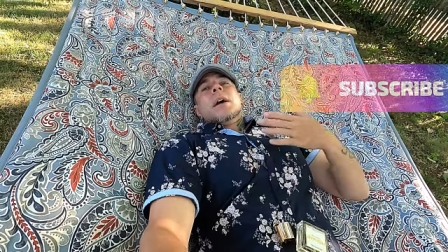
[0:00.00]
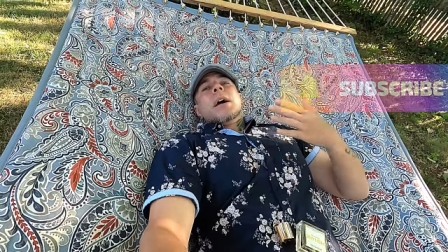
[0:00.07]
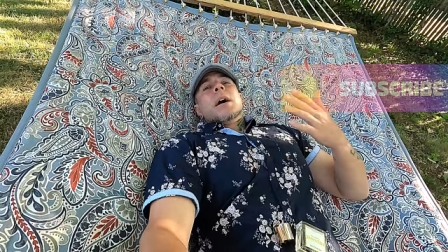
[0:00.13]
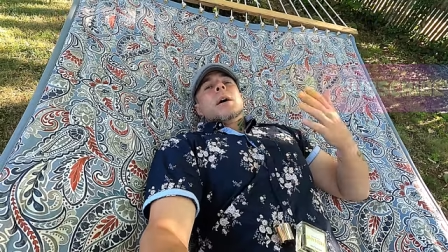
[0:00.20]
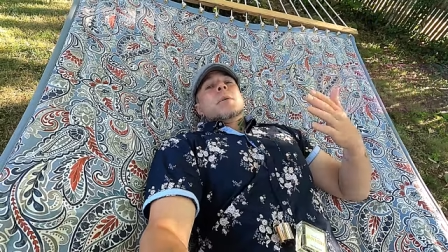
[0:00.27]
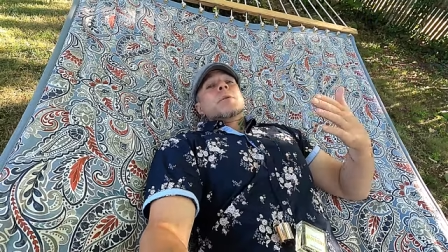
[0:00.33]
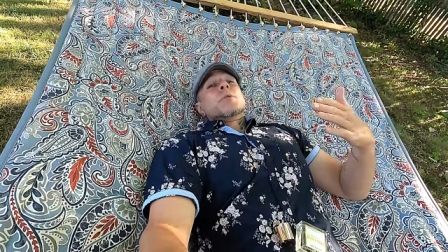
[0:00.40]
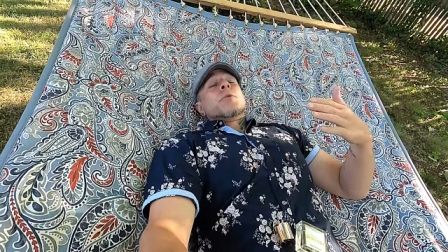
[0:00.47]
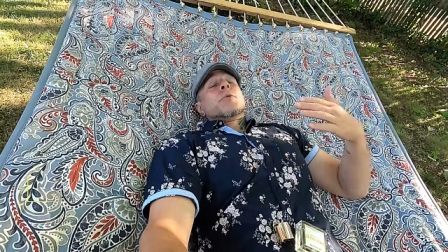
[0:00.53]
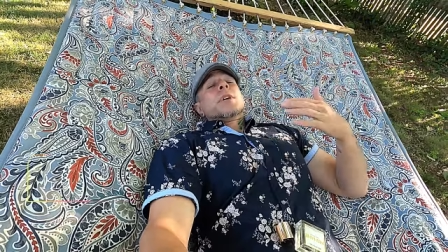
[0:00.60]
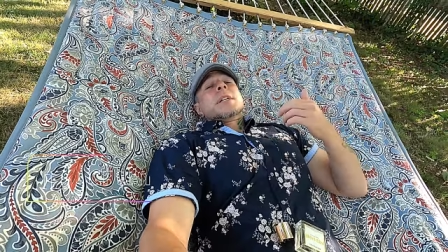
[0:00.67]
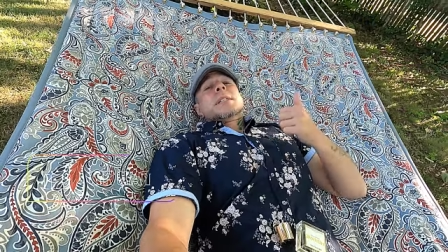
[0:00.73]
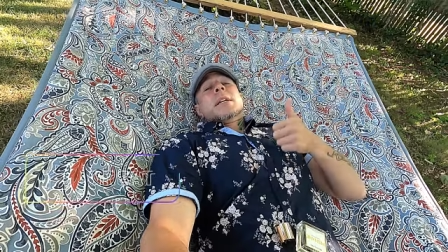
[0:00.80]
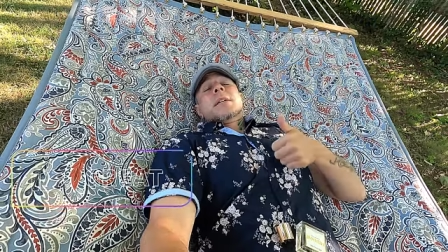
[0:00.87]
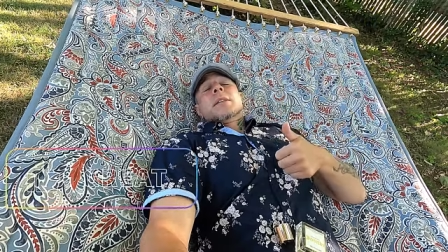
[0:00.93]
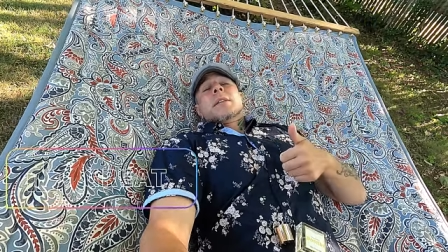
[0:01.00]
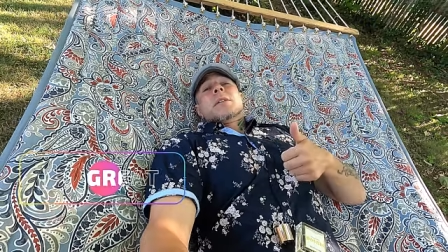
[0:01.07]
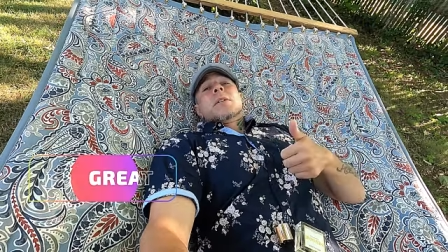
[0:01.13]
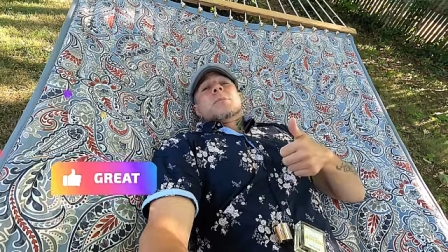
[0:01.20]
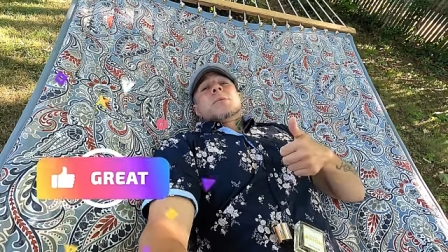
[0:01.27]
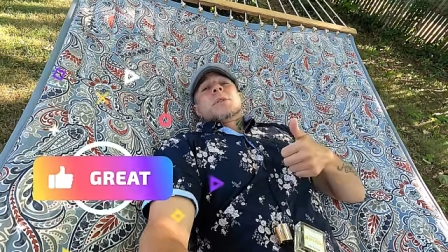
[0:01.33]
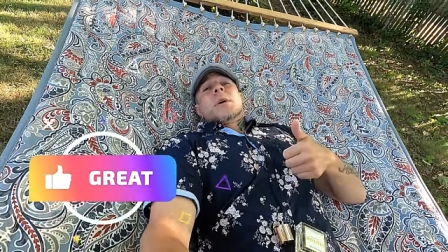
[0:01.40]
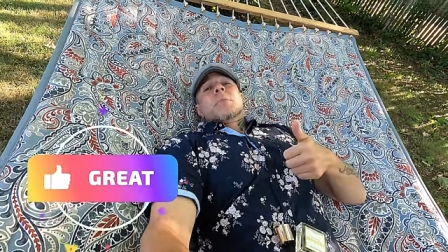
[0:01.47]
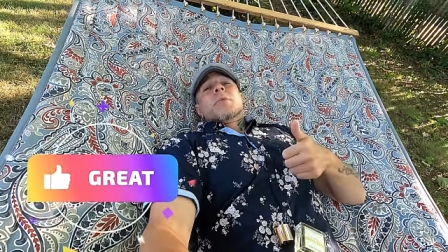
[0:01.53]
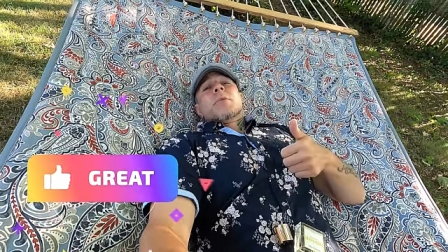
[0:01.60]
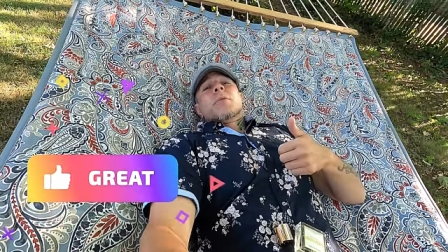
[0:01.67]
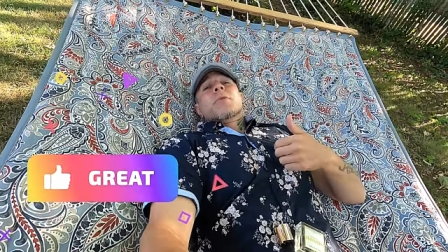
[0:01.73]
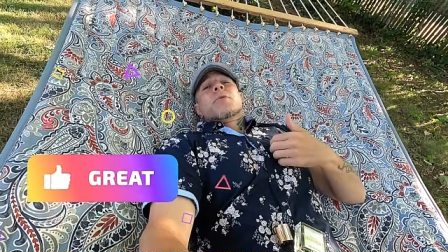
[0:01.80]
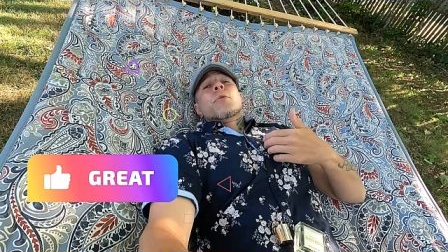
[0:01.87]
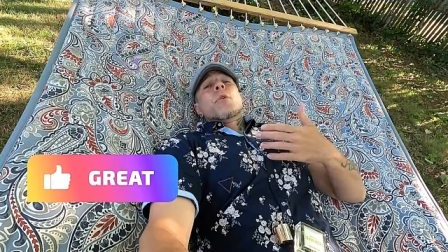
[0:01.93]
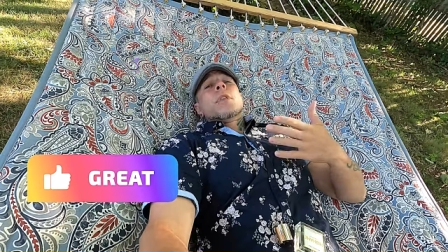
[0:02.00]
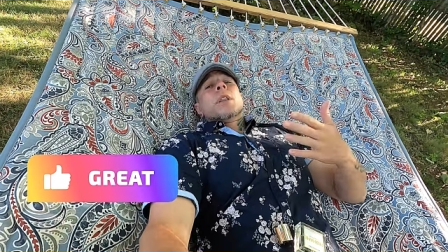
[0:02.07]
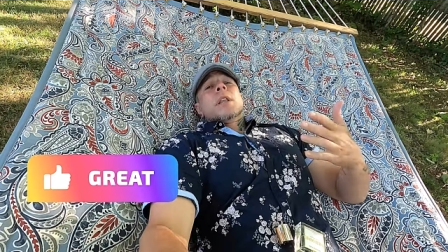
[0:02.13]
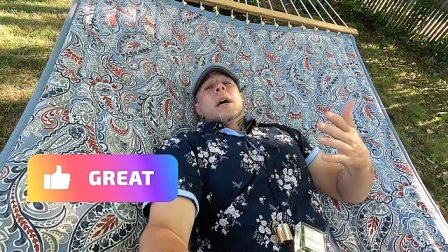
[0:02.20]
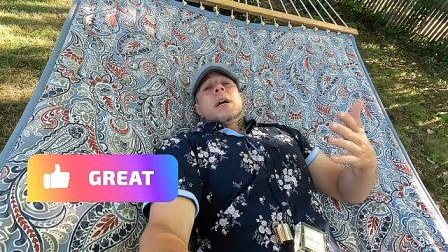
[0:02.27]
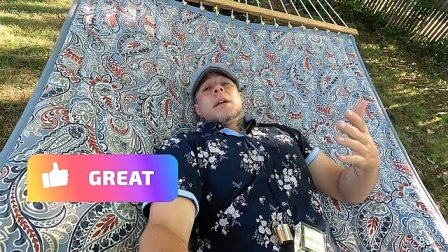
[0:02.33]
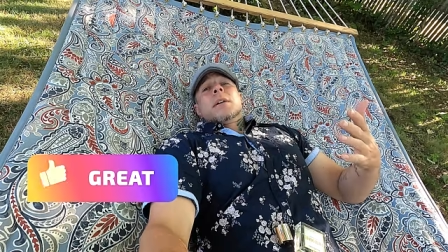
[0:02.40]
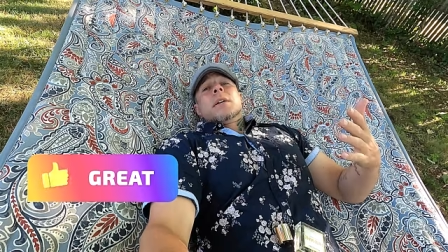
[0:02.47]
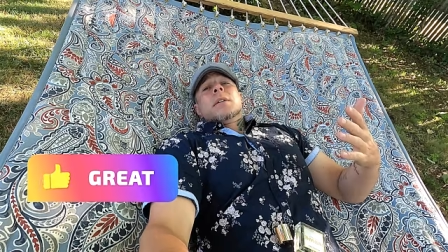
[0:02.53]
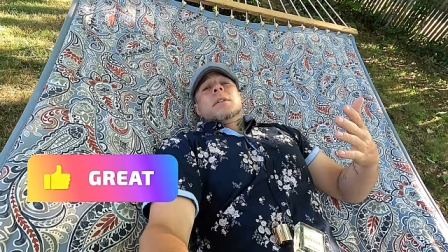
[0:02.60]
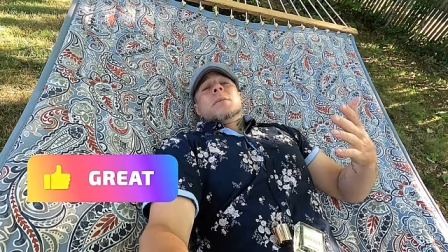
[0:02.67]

Don't forget to hit the thumbs up for the like.